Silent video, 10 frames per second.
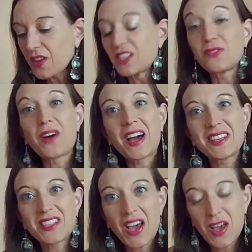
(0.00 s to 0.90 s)
divine
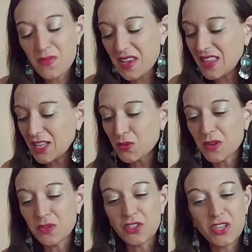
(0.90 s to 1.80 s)
timing, that's what
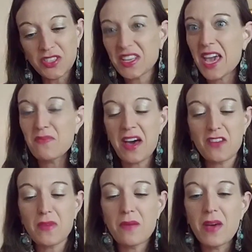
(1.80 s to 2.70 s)
it just came out of
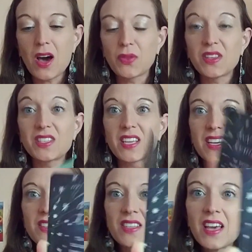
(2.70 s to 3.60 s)
my mouth. It
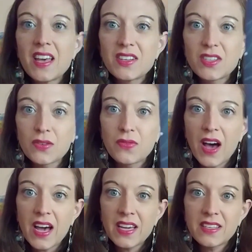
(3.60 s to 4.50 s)
says,
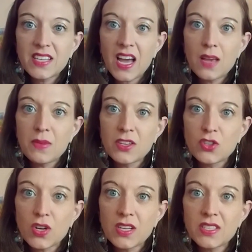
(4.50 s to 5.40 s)
divine timing.
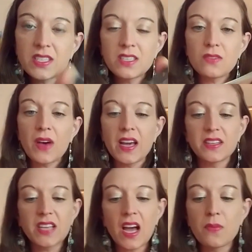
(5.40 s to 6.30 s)
Trust in divine
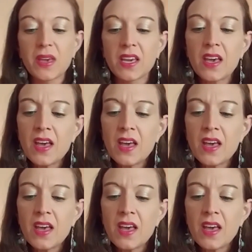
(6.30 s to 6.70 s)
timing.